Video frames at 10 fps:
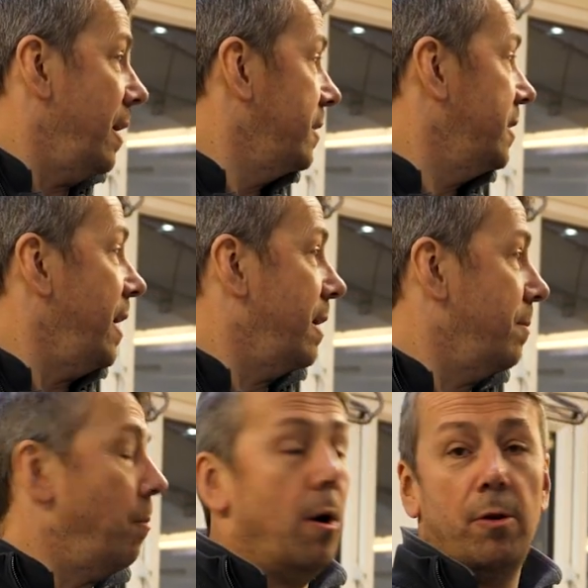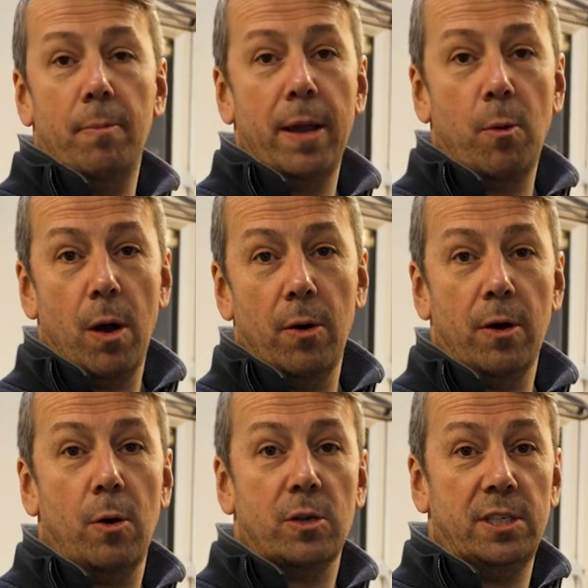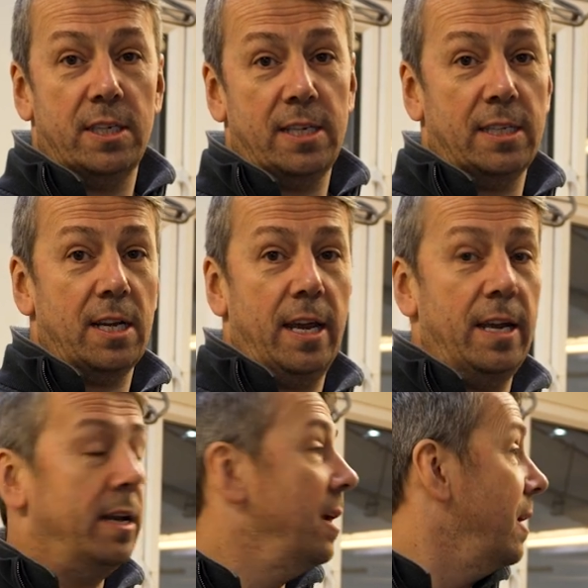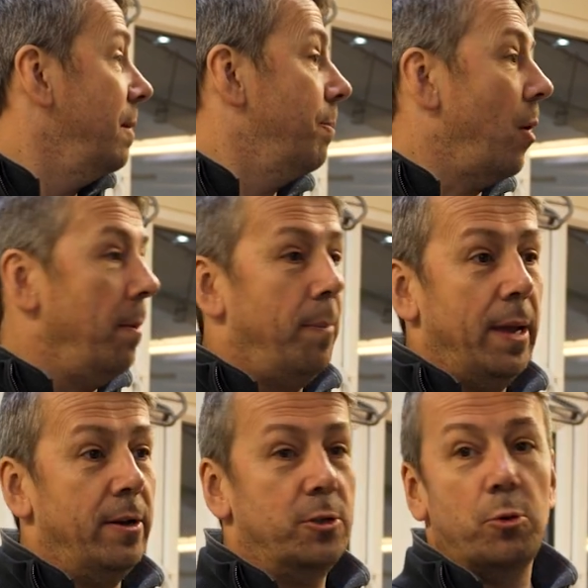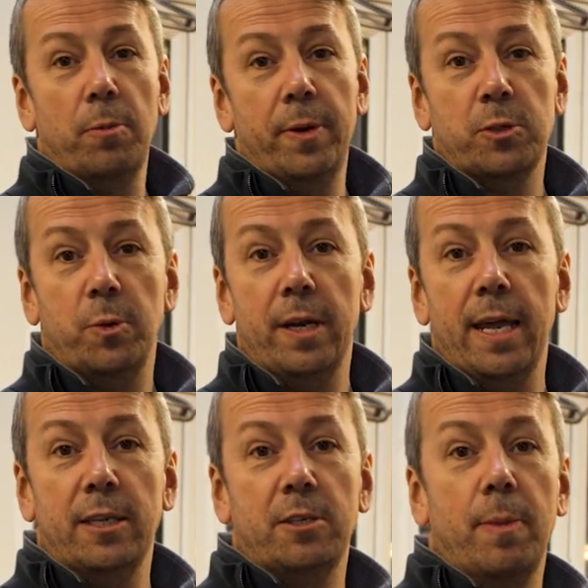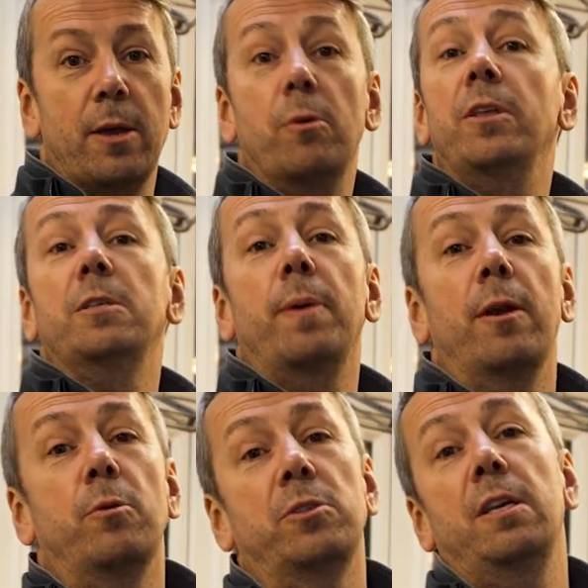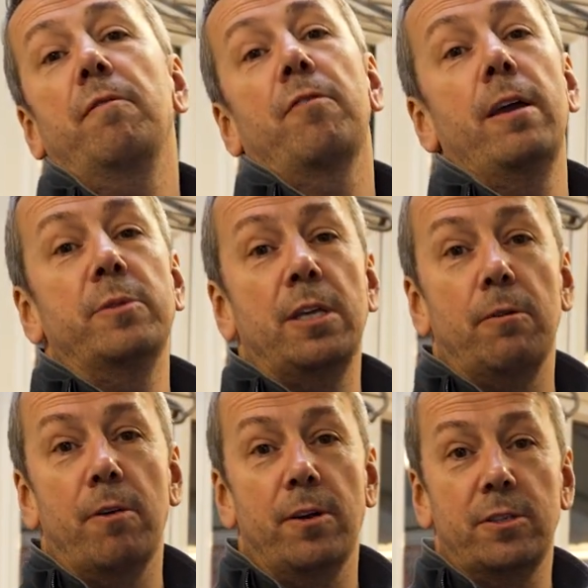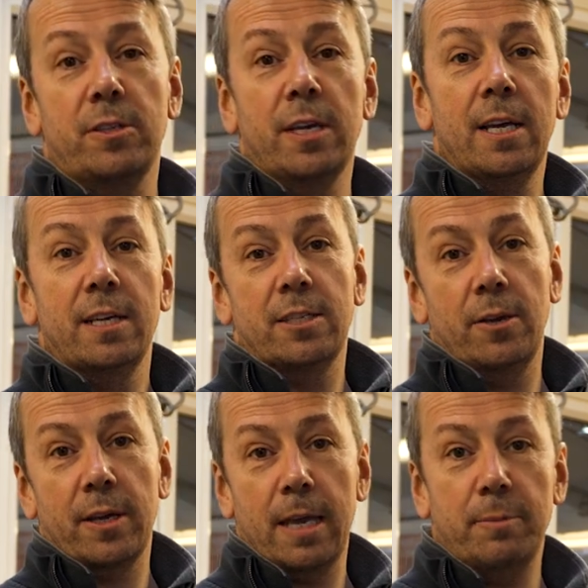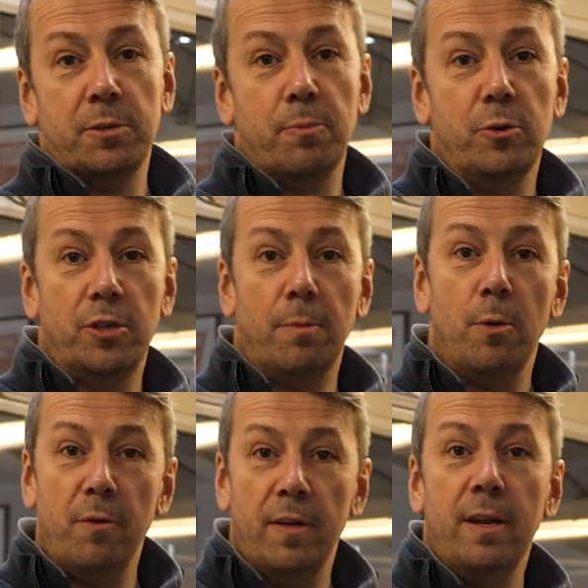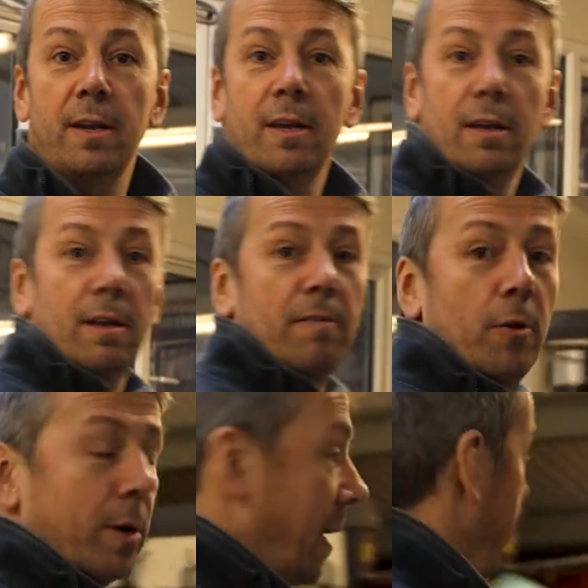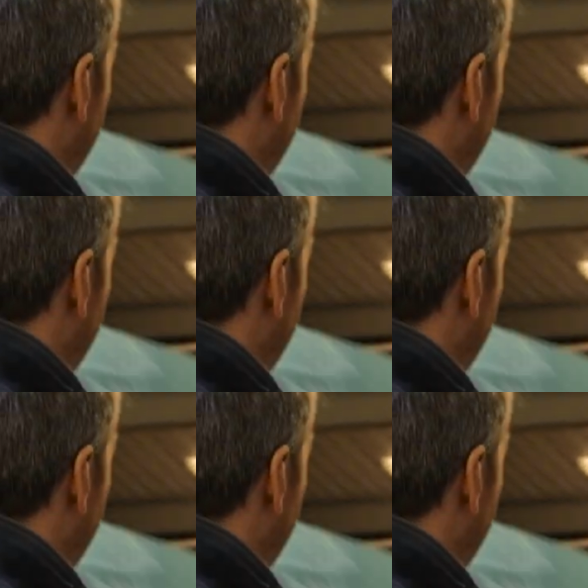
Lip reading: TIG welder, MIG welder, oxyacetylene, pipe benders, all the bits we need to make all these panels, seat frames, seat runners, so it keeps the project moving fluidly.